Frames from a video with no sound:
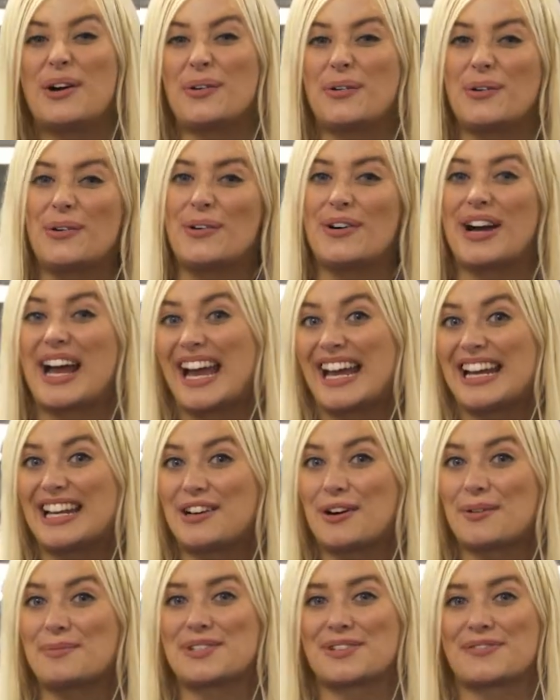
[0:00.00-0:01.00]
or a
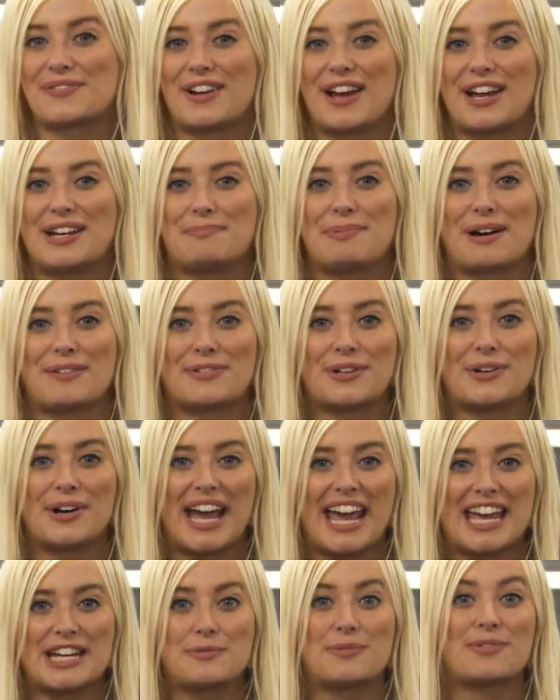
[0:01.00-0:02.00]
helicopter flying above your
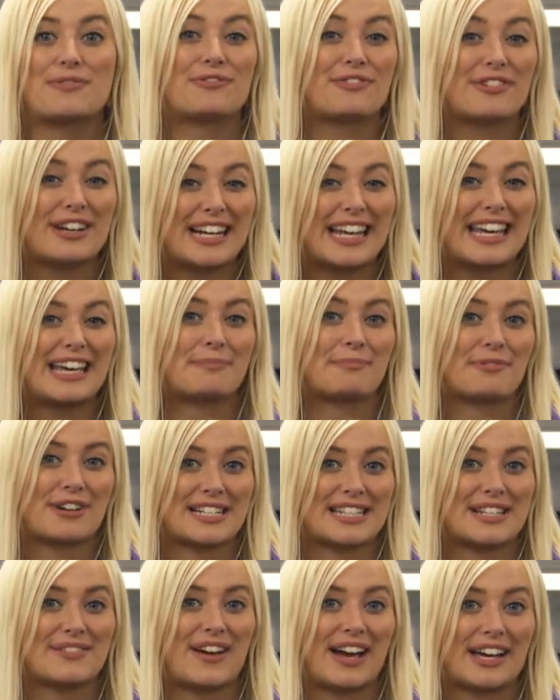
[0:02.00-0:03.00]
head with really
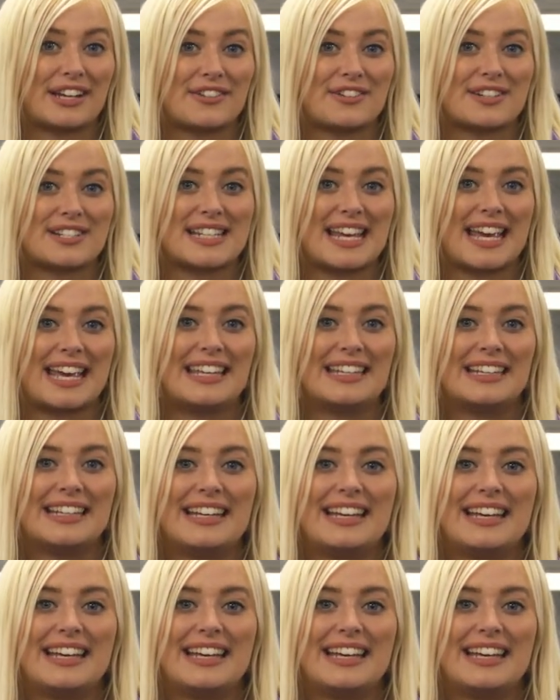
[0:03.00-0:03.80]
impressive accuracy.